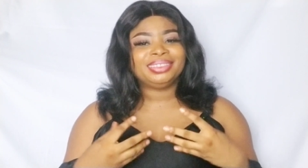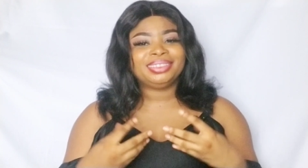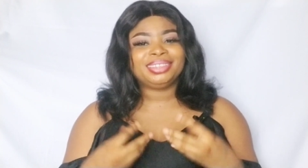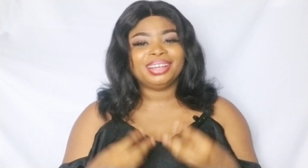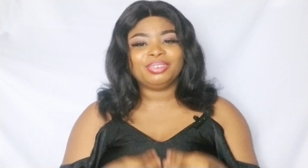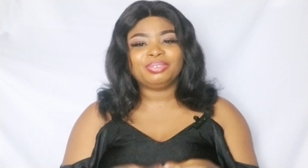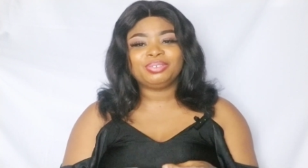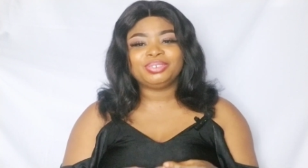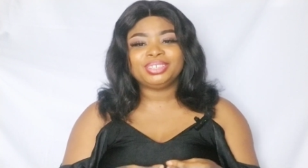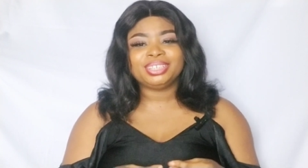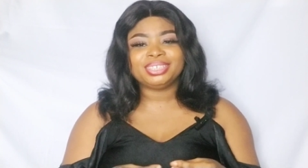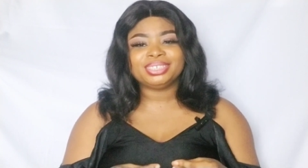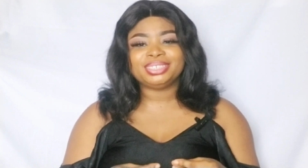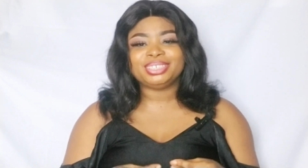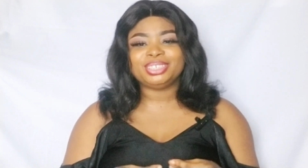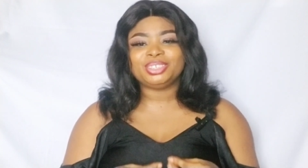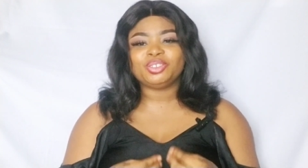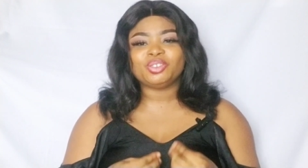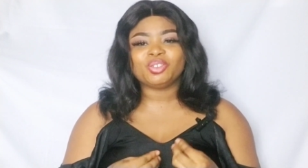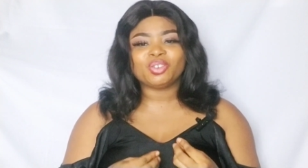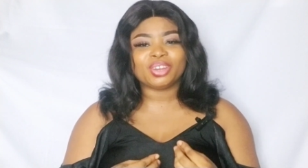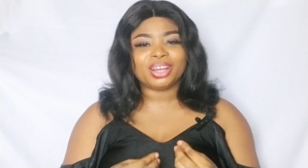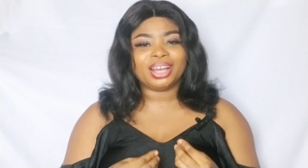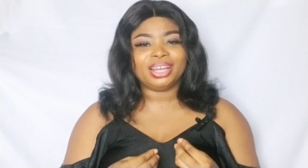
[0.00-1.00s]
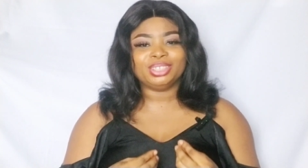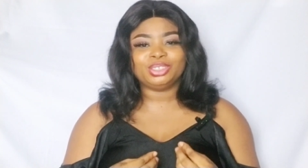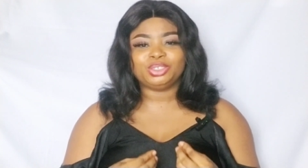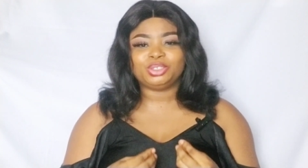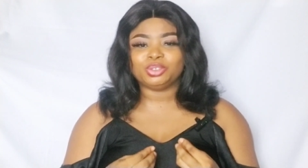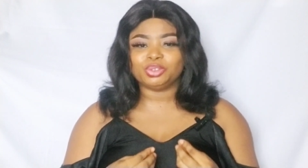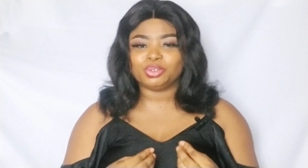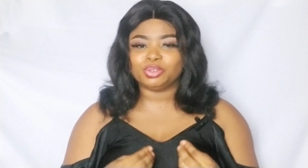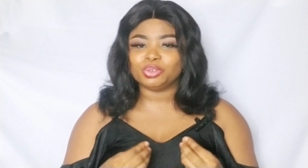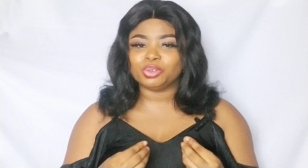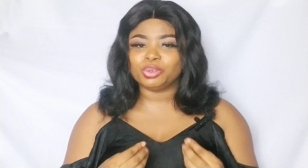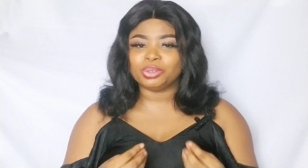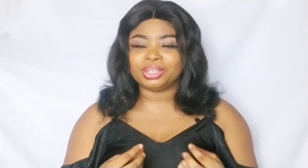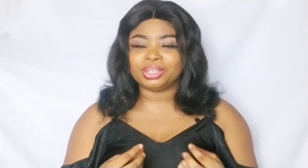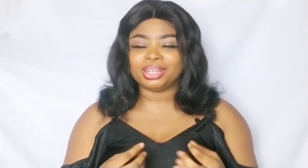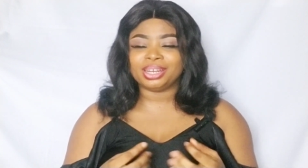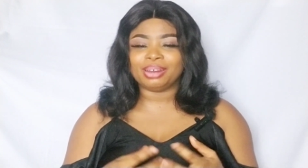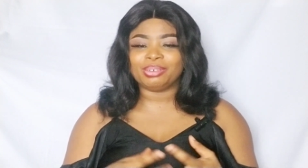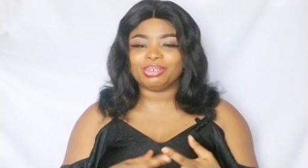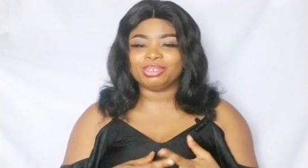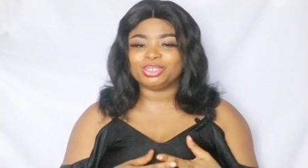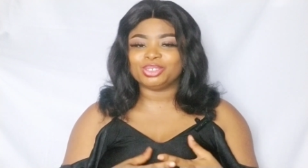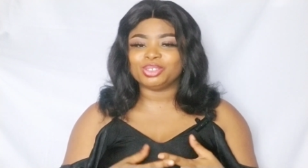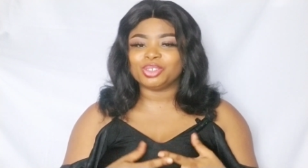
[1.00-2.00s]
definitely you guys should know that
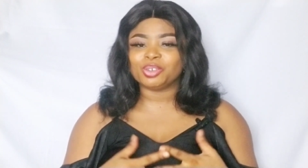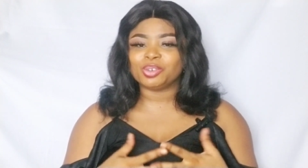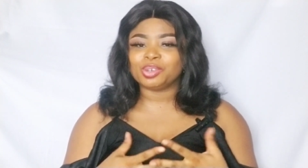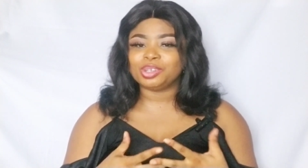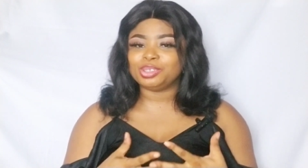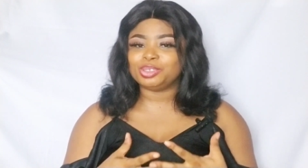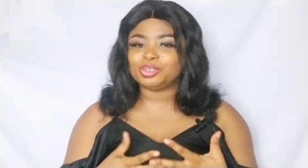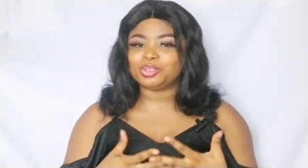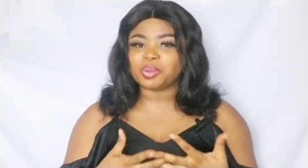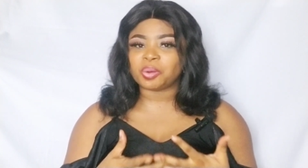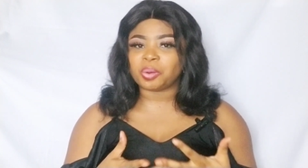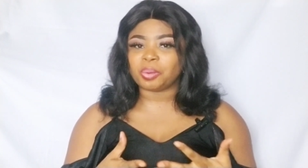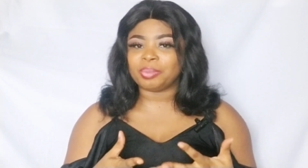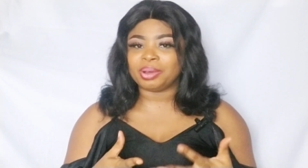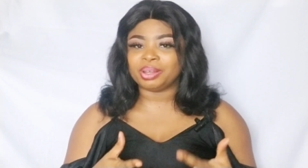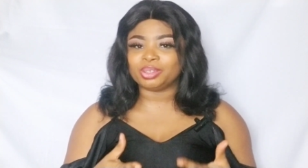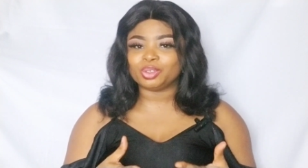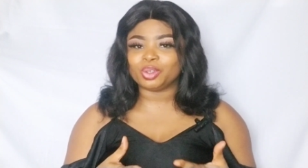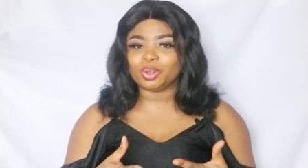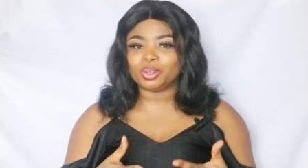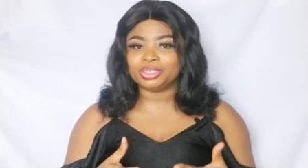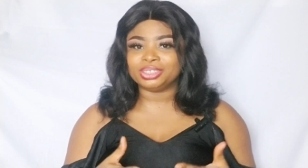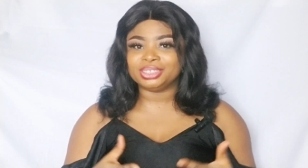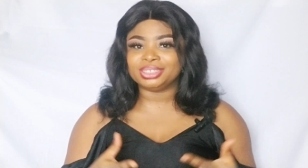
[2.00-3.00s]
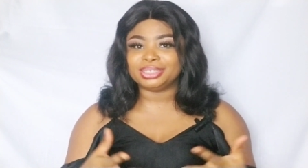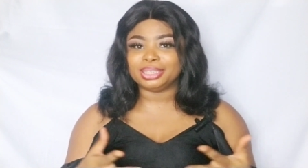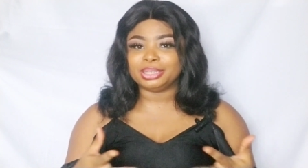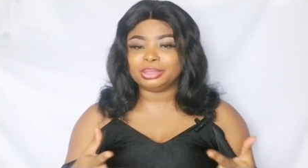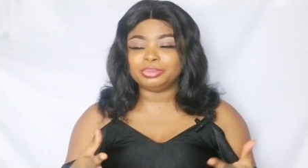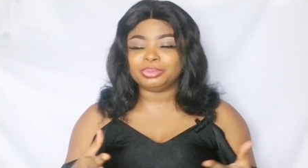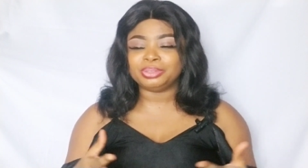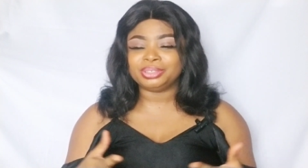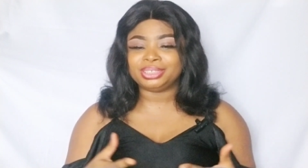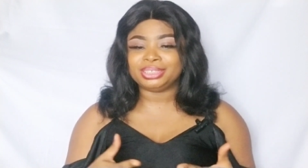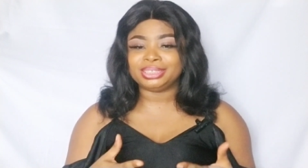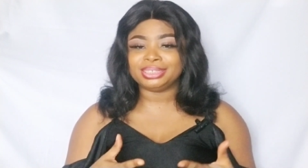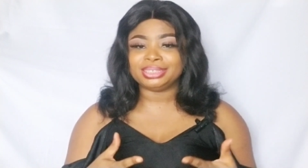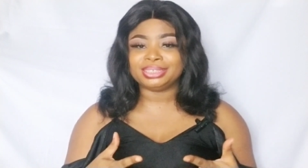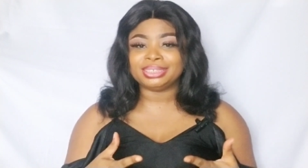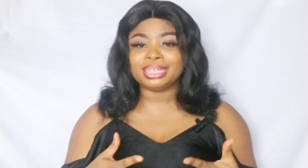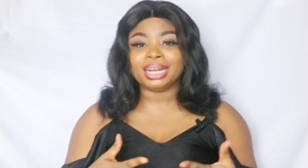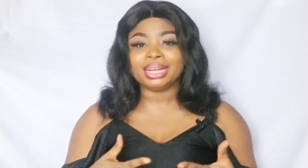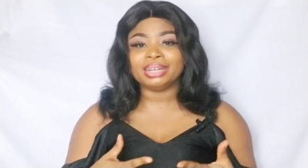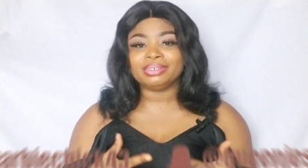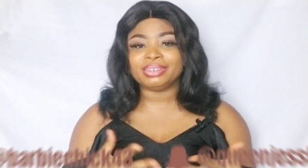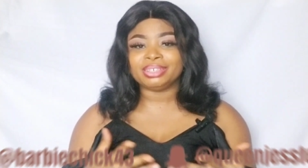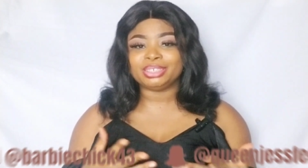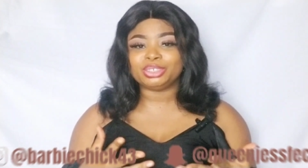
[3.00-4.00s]
I was not going to talk about all the celebrities
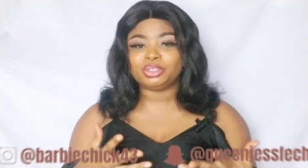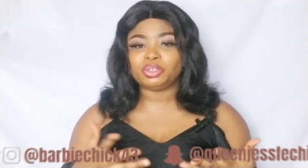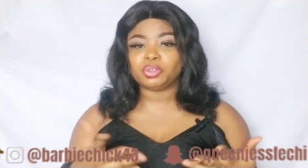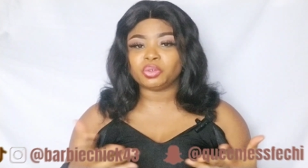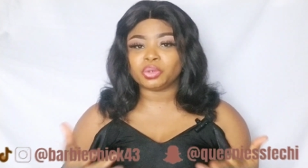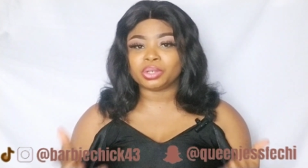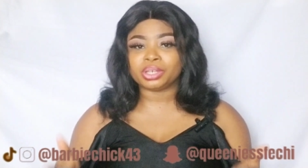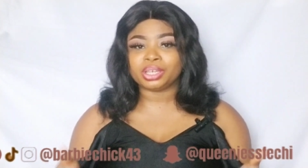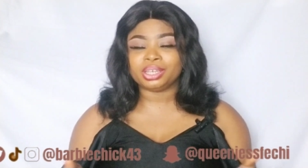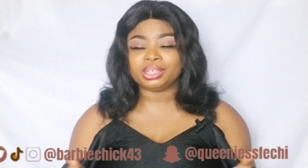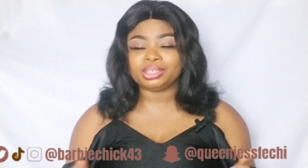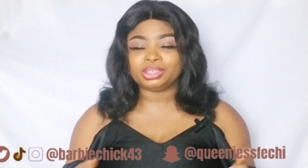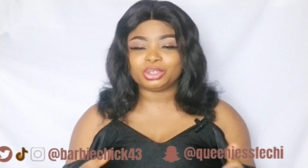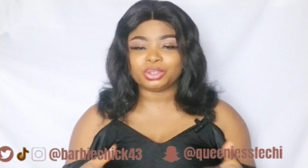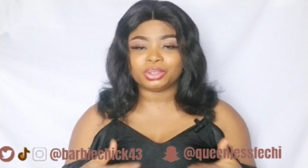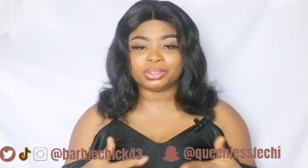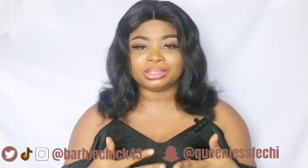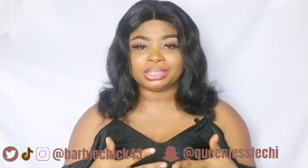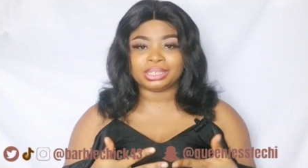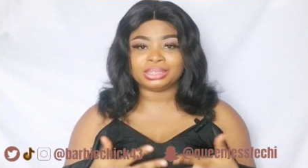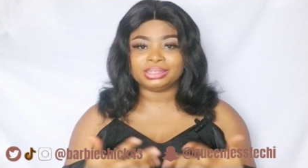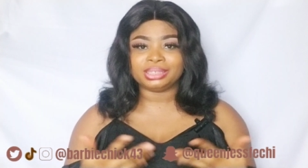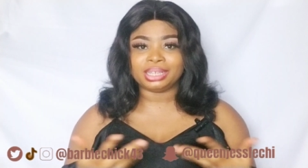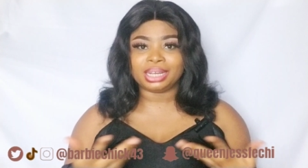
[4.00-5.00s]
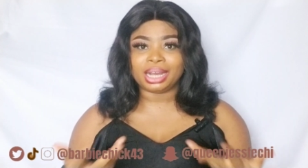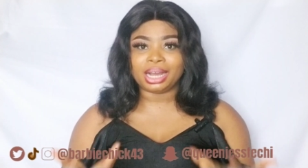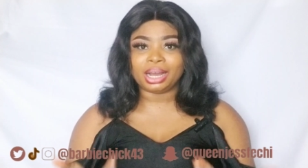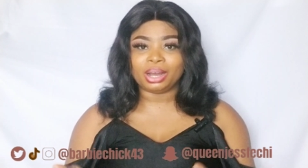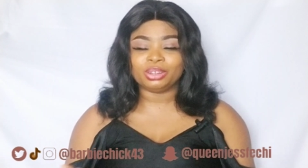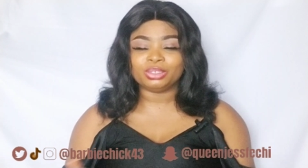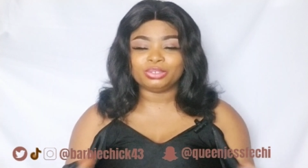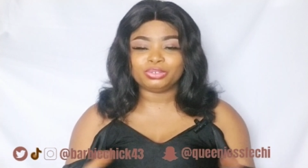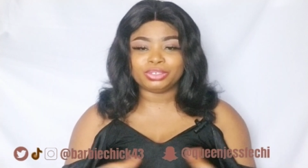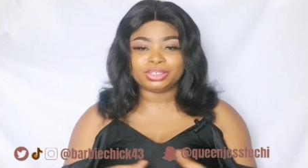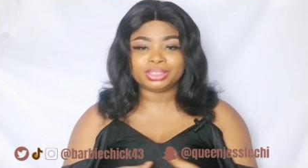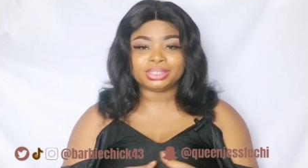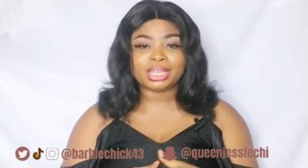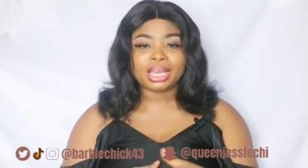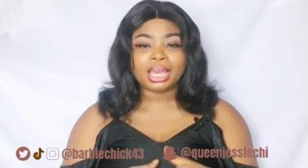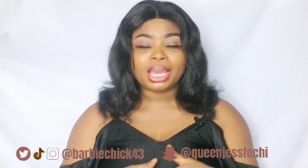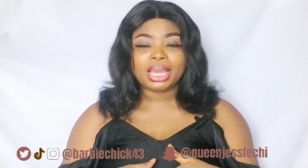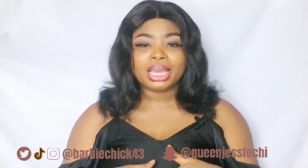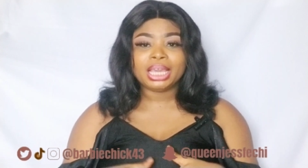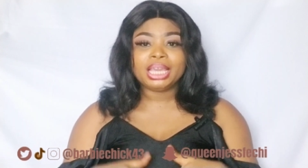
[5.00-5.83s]
that graced the occasion and their outfits.